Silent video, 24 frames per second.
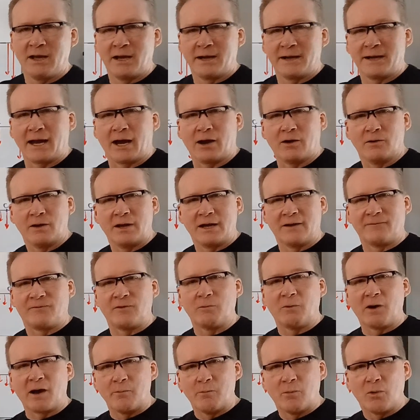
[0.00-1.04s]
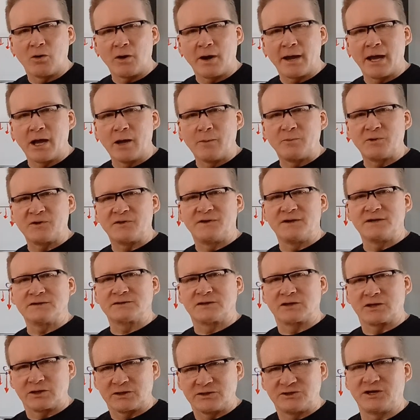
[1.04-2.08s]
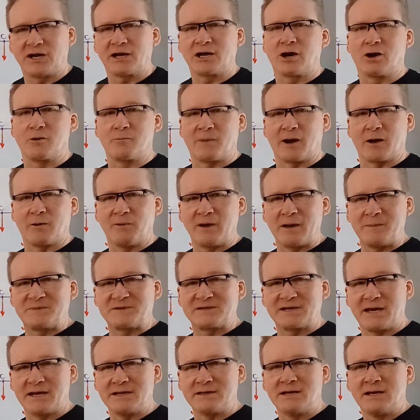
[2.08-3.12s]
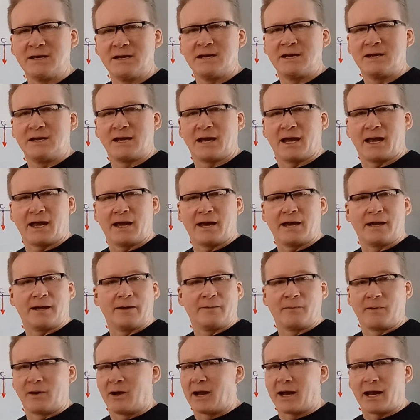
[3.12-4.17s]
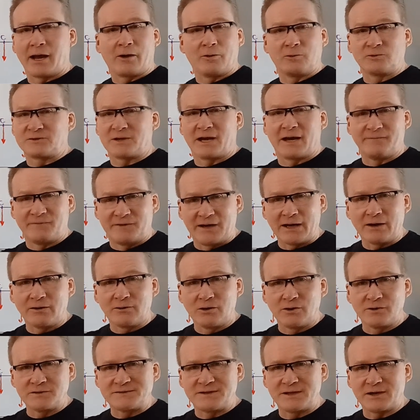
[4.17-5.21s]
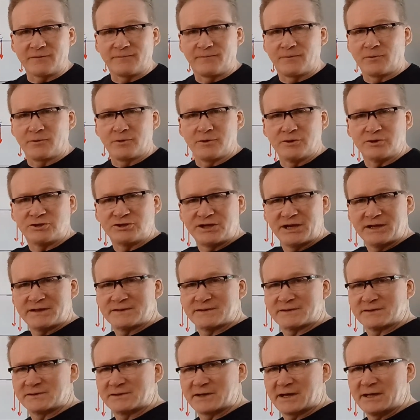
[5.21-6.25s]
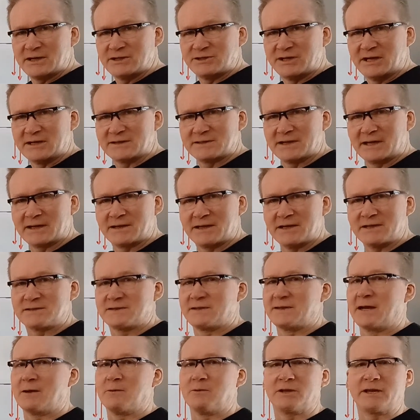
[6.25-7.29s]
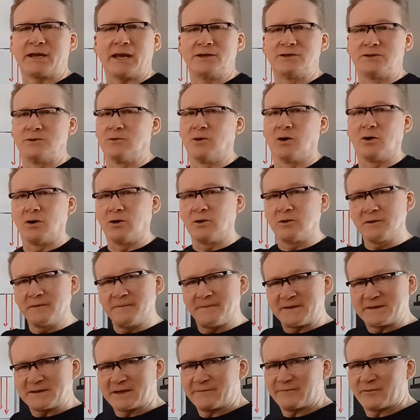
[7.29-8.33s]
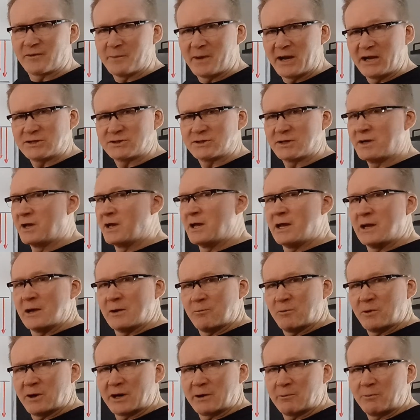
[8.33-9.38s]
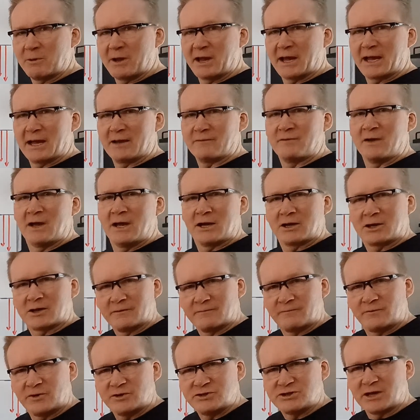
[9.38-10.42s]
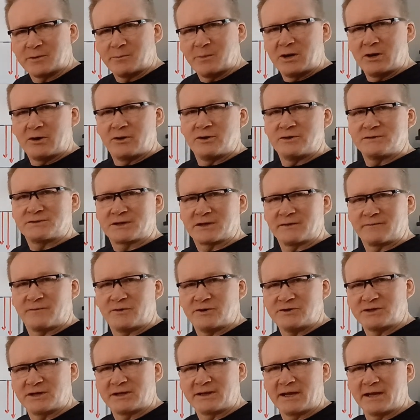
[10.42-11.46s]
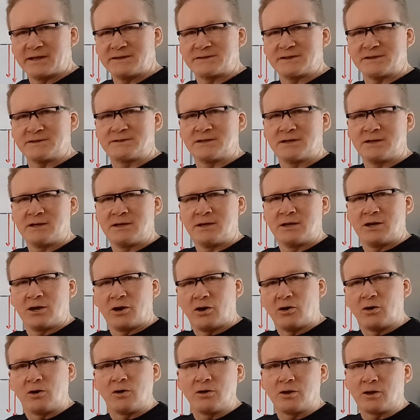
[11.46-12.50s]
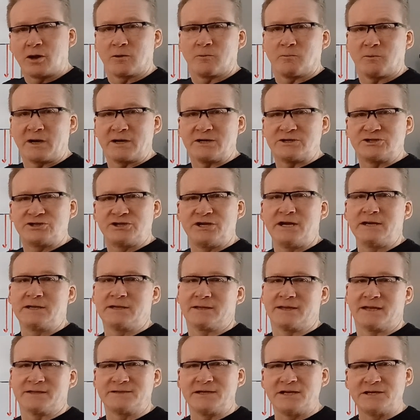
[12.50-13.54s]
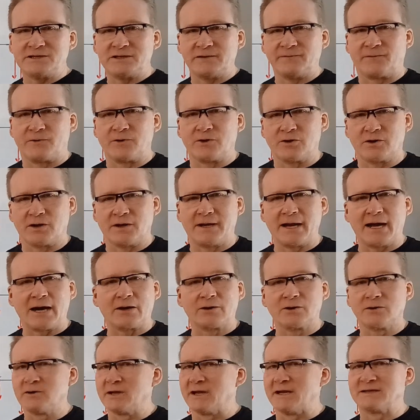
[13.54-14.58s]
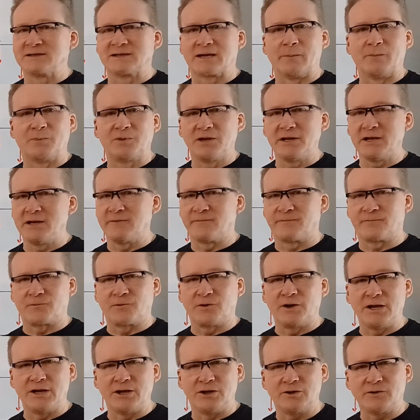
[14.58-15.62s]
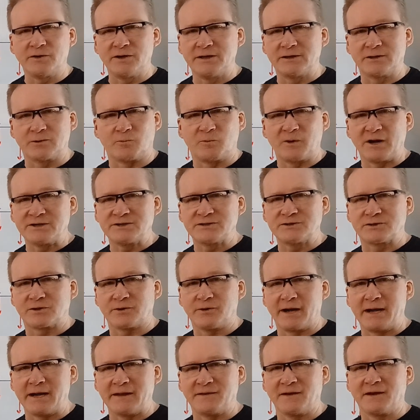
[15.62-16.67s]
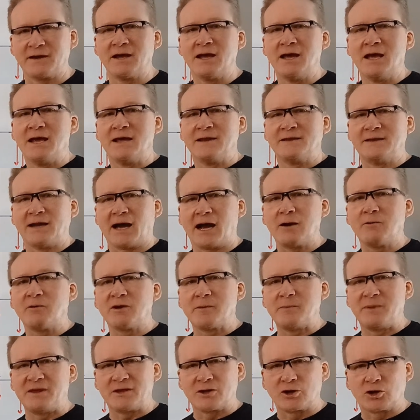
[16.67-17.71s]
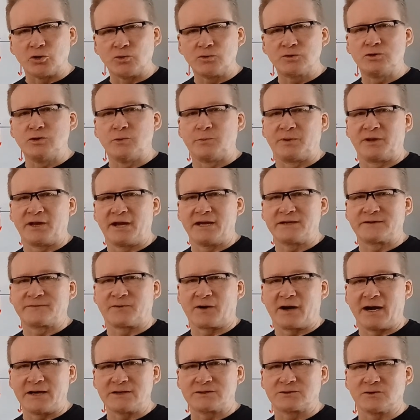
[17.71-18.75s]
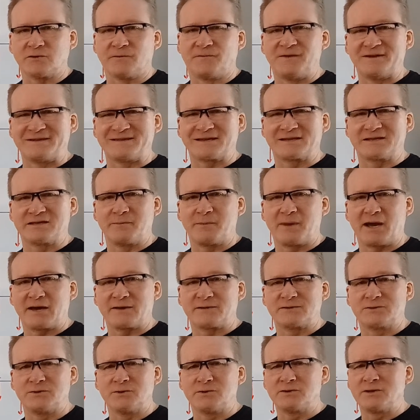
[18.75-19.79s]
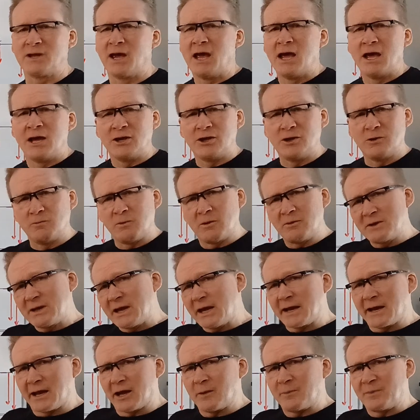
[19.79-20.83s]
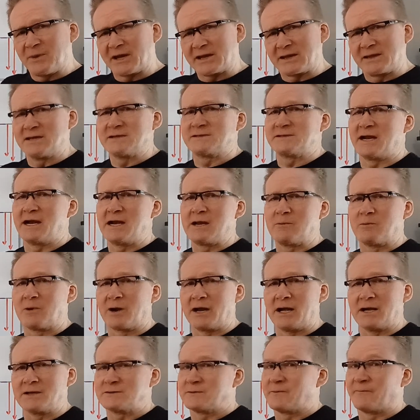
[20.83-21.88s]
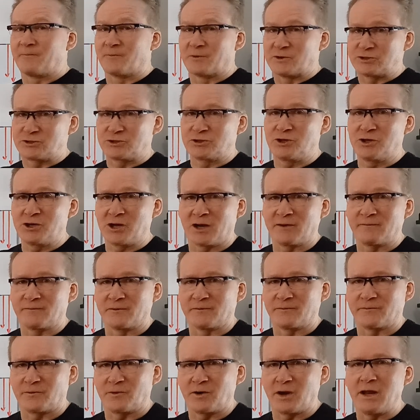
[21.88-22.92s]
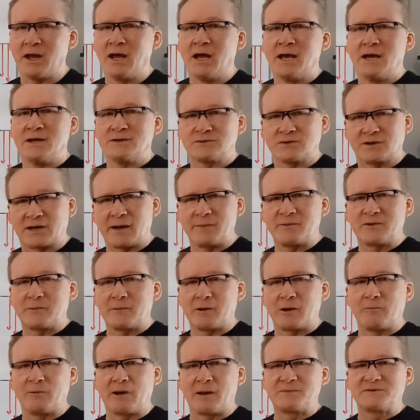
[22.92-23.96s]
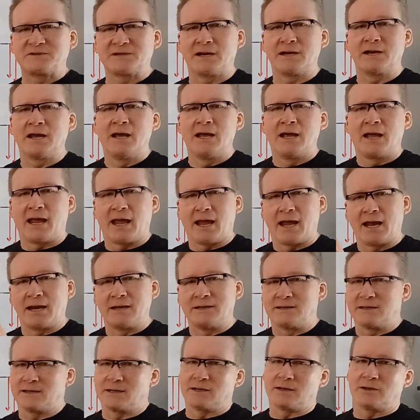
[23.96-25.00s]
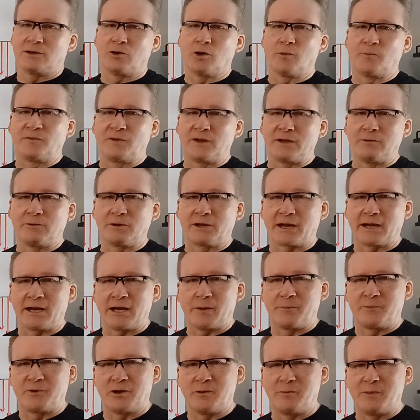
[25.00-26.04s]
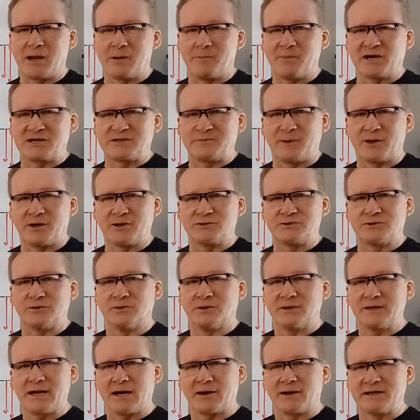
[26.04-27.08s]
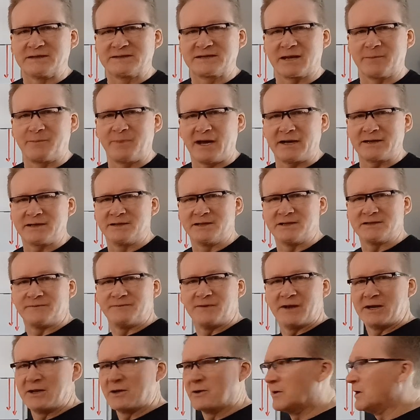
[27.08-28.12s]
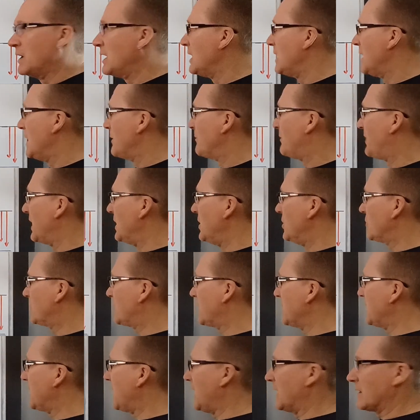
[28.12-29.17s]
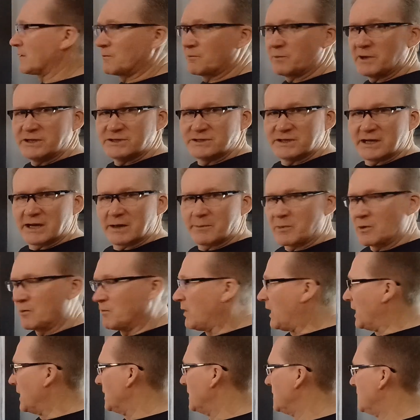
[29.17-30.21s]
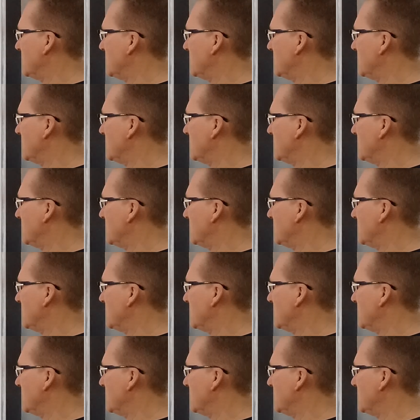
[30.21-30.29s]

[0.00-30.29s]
Now, if you want more help with this, check out my website. I also have downloads there for you, study sheets like this that will get you all of this information where we have converging mirrors, converging lenses, all on one sheet that's easy for you to download. It's completely free. You don't need to register anything. I want to be the go-to place for high school physics and math students. You won't get help like this anywhere else, for sure not for free. So come to my website and hopefully we can help you to be a much better student. Now let's get back to this video by looking at region number 1.